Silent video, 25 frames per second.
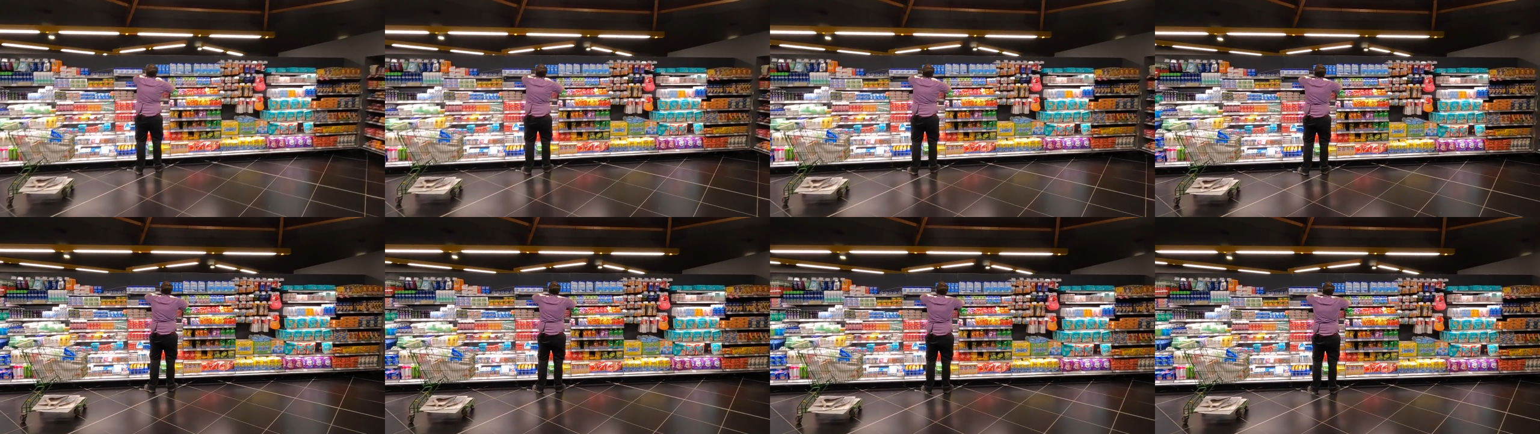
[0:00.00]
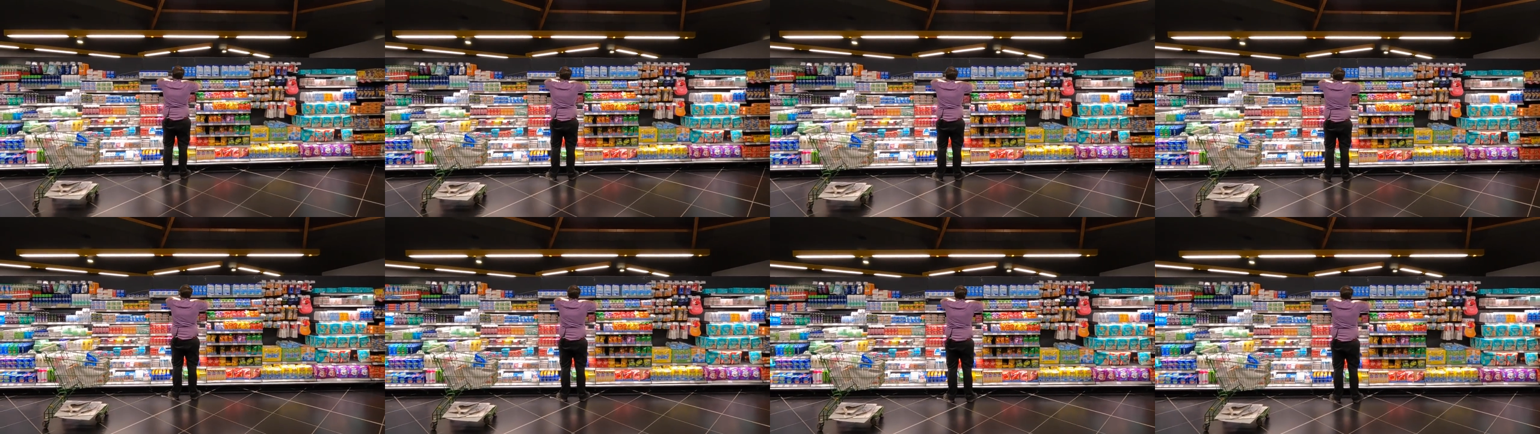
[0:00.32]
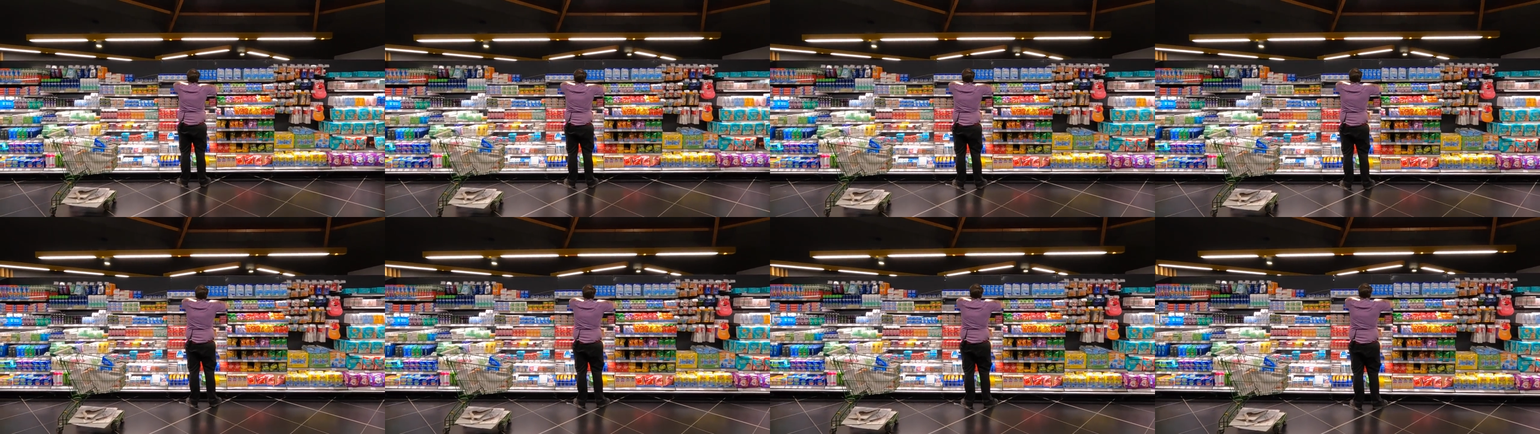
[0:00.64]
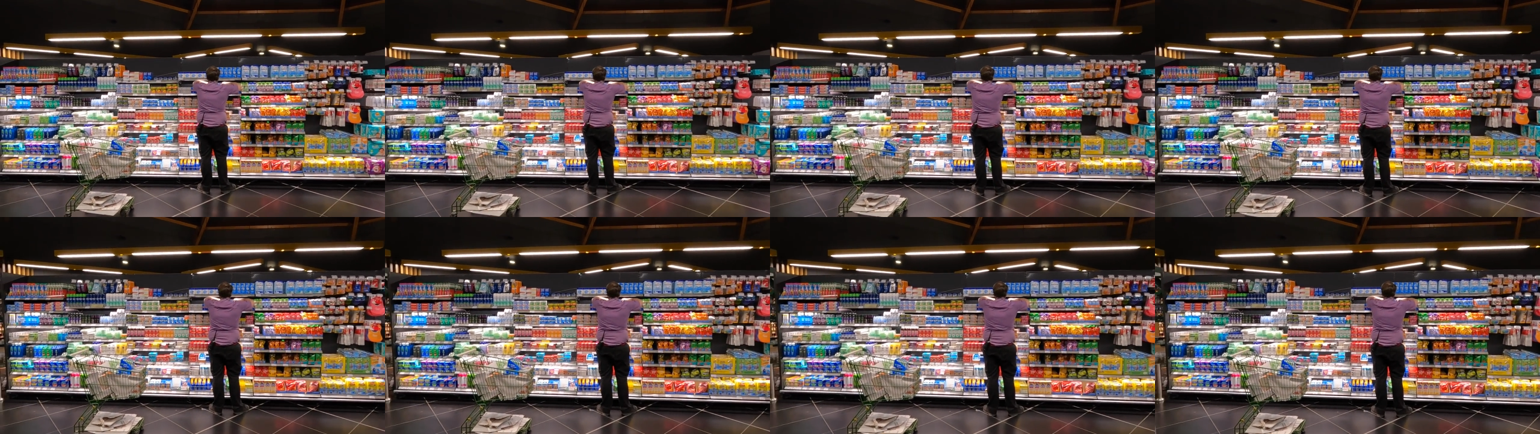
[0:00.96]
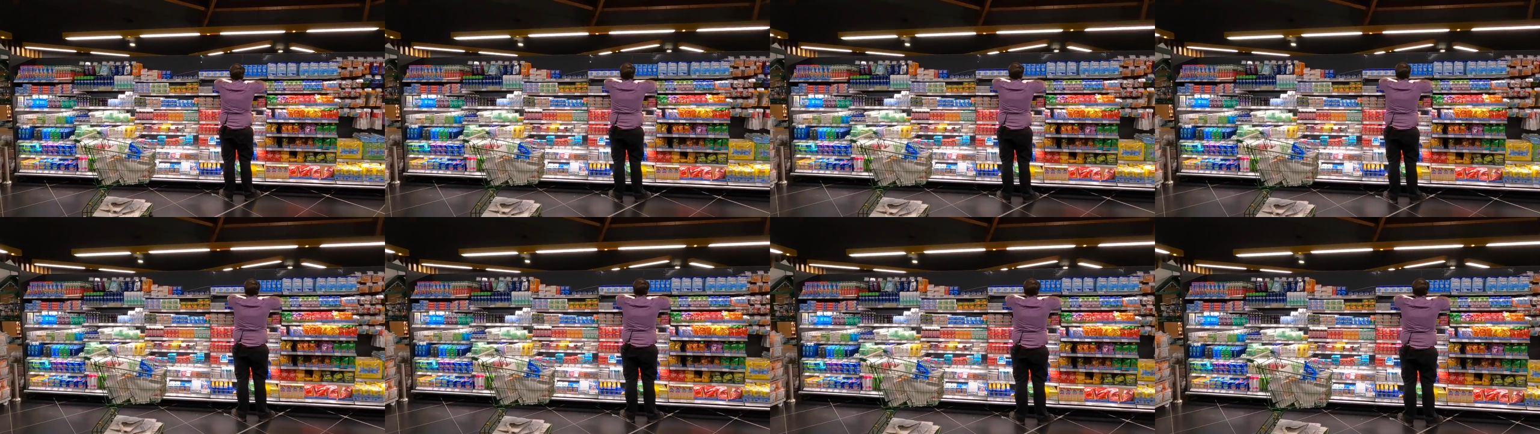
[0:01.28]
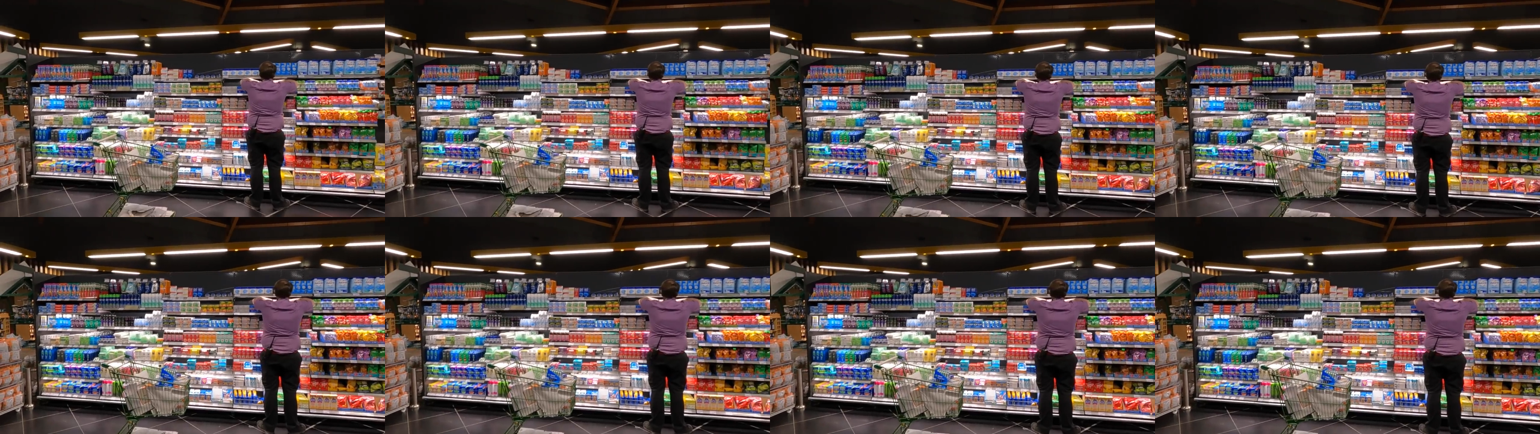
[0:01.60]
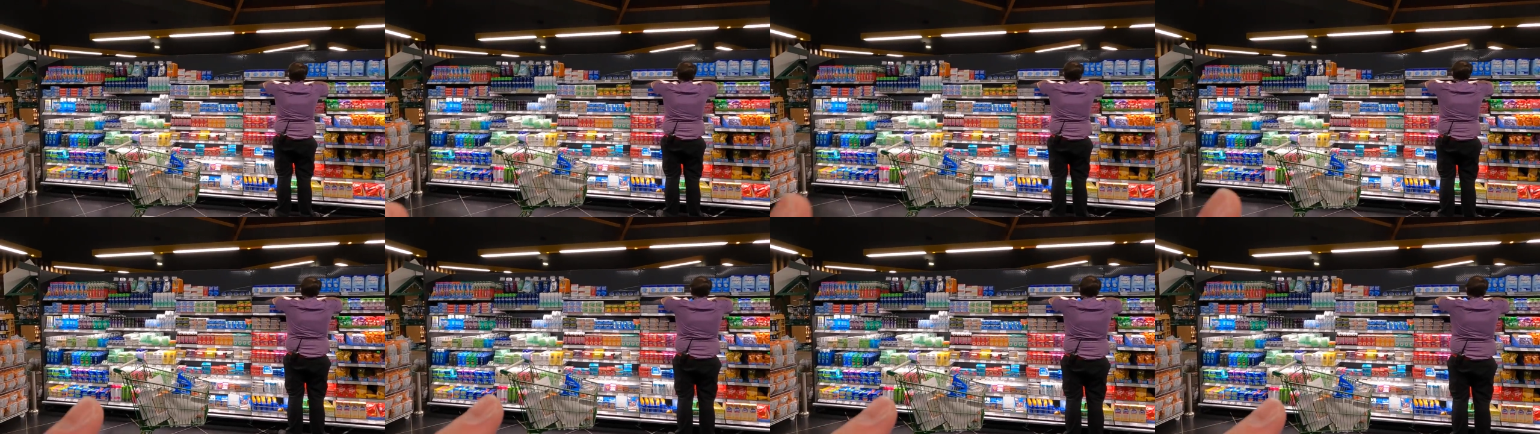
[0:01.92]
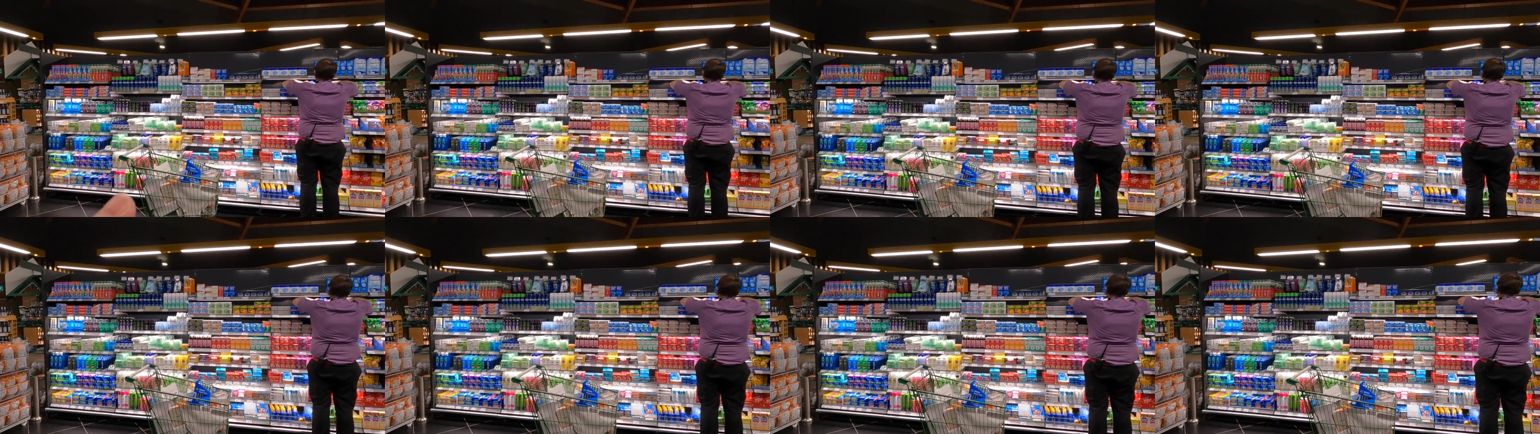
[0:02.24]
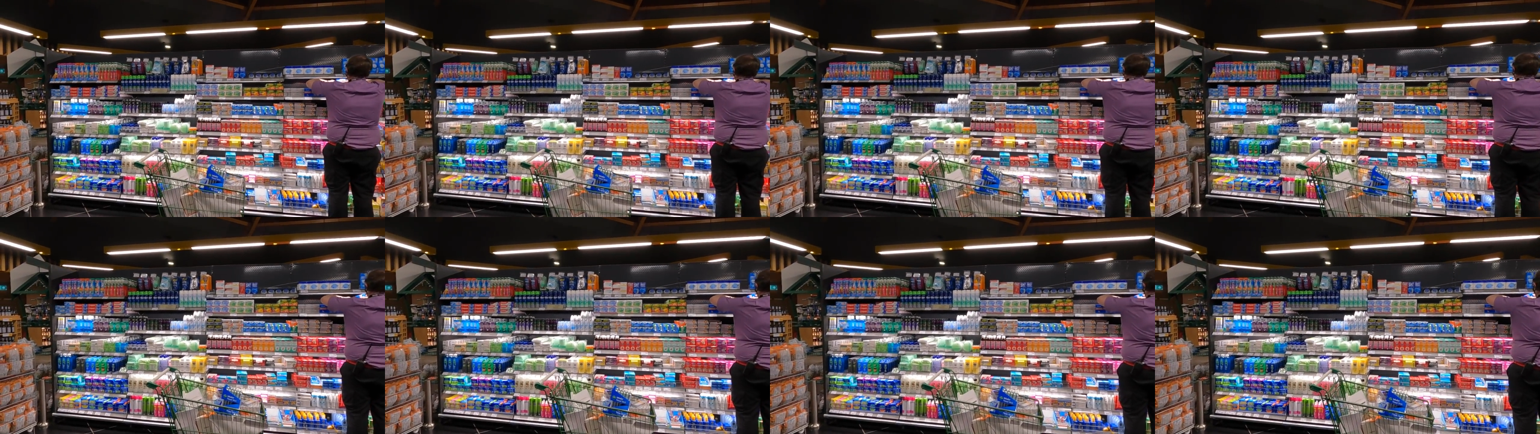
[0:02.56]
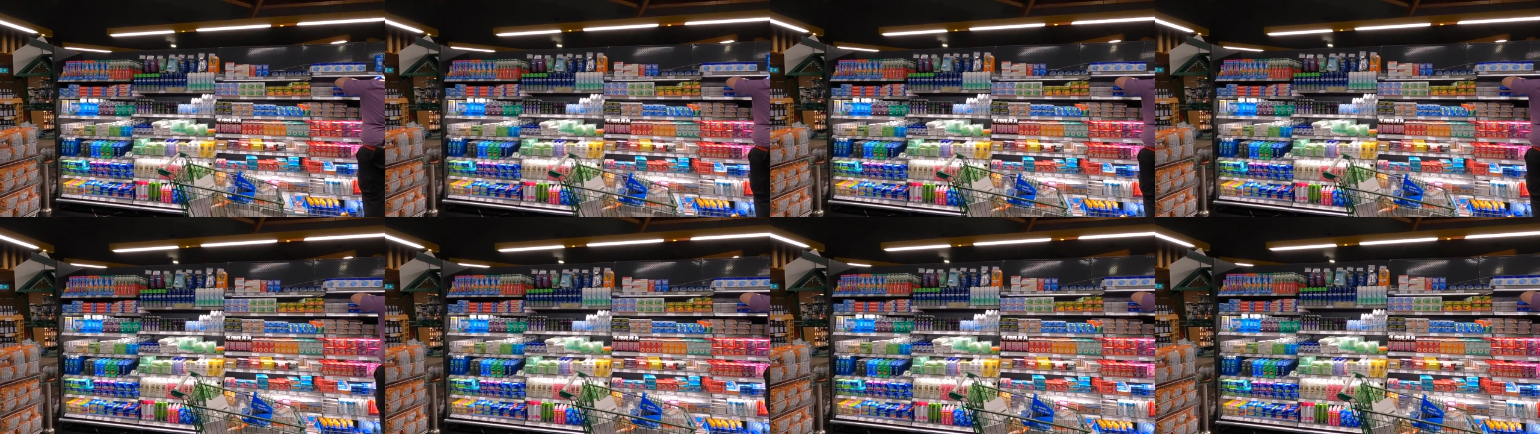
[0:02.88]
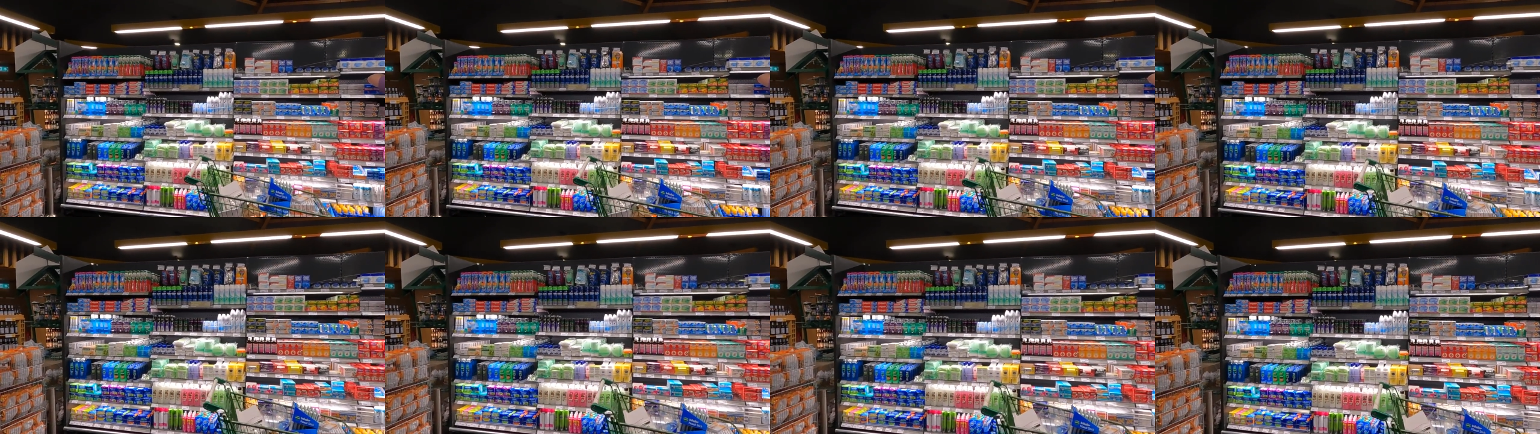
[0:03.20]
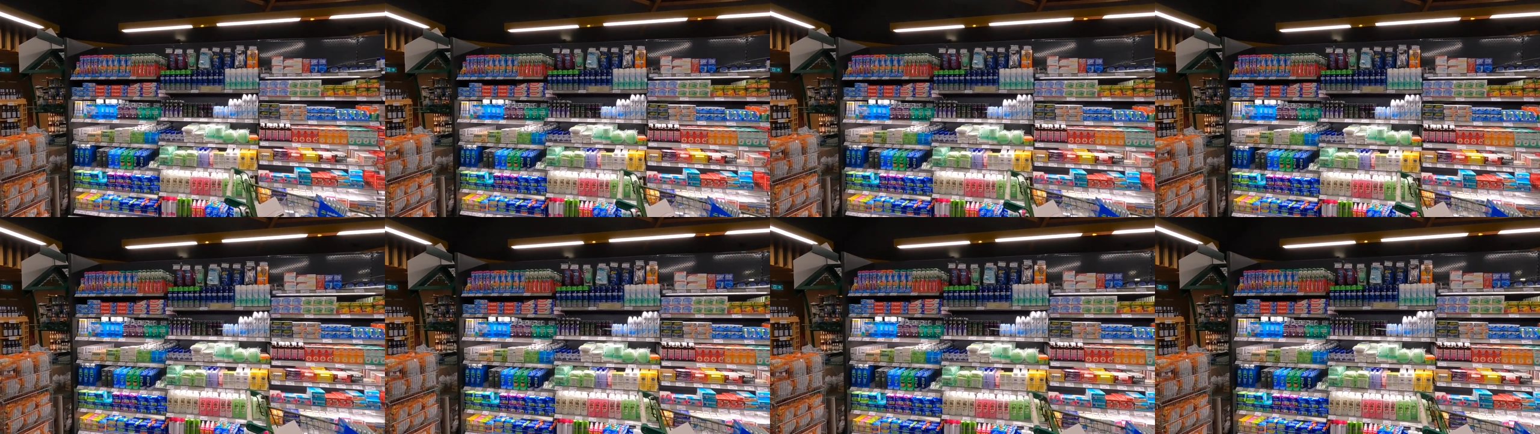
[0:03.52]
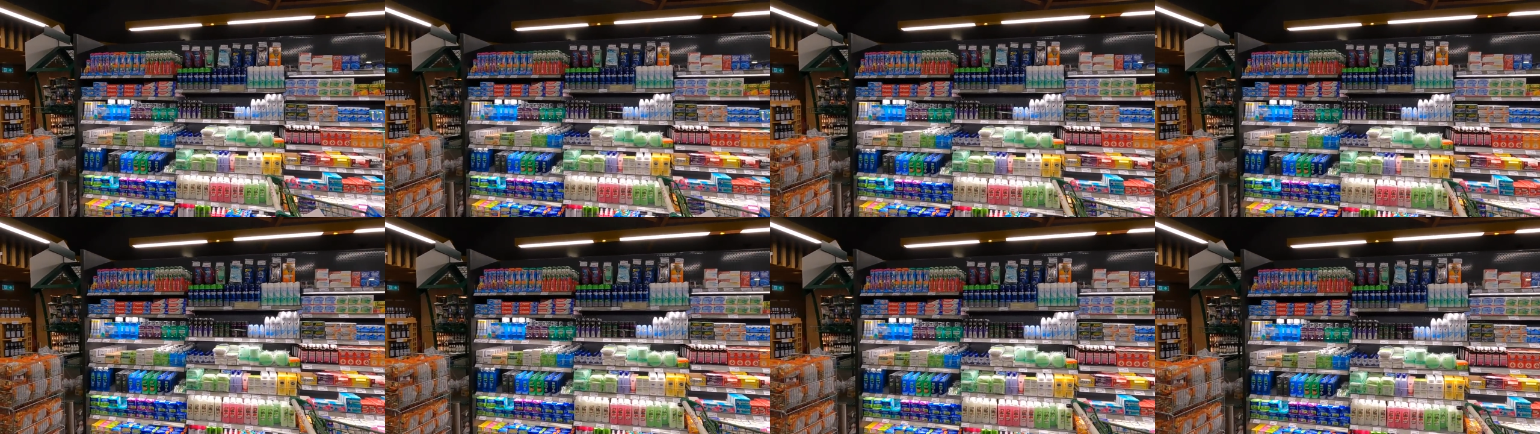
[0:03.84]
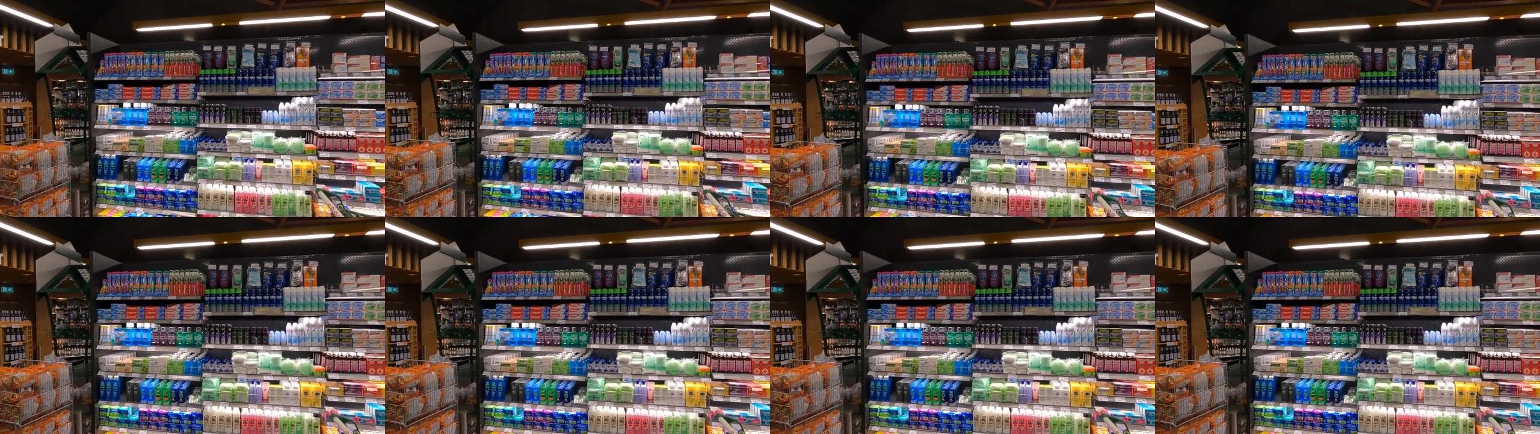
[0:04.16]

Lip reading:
Nobody's mouth can be seen.